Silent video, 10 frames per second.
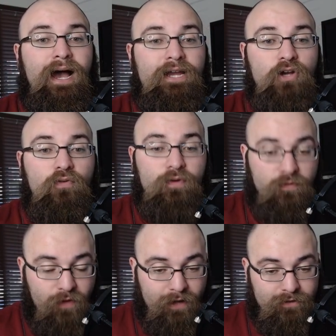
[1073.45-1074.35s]
I know for a
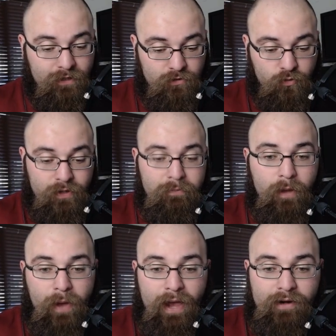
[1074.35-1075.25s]
fact that the Green
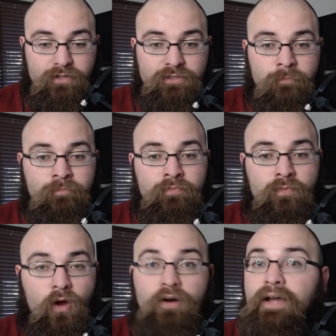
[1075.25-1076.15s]
Bay Packers
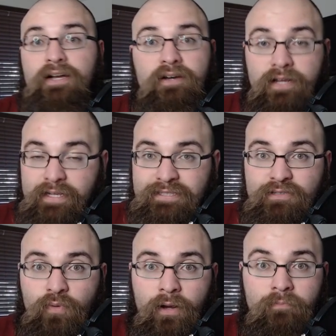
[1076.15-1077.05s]
are not good against
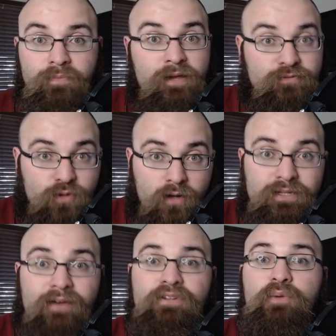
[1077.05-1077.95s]
the run. They have
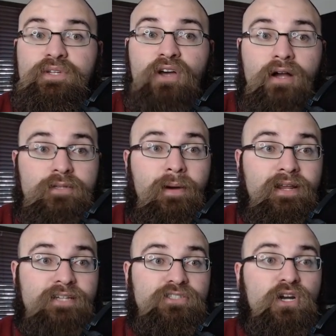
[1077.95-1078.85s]
struggled heavily. We talked about
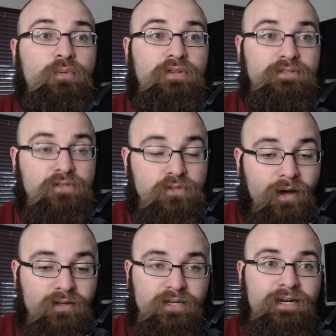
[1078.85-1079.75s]
it yesterday with Ezekiel
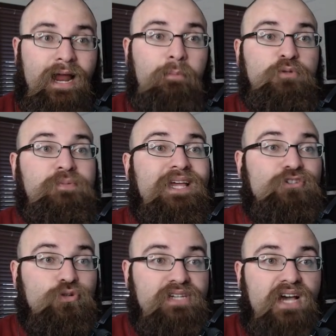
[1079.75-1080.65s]
Elliott and how much
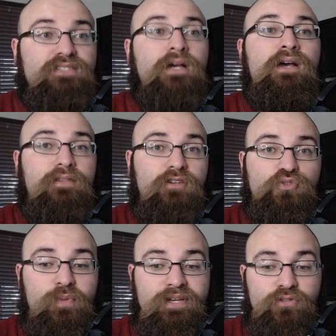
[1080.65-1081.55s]
potential he has
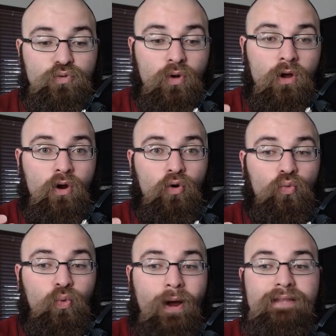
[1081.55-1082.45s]
this week to
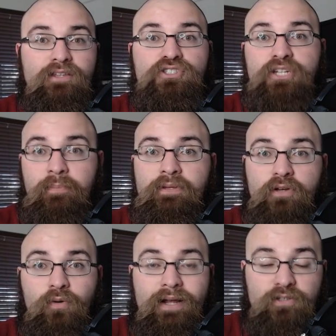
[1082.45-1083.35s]
right the ship in the
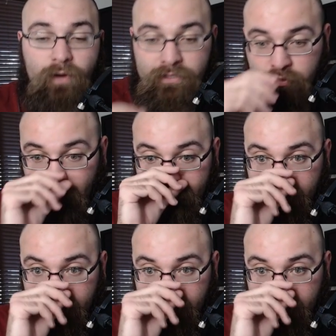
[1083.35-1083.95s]
correct direction rather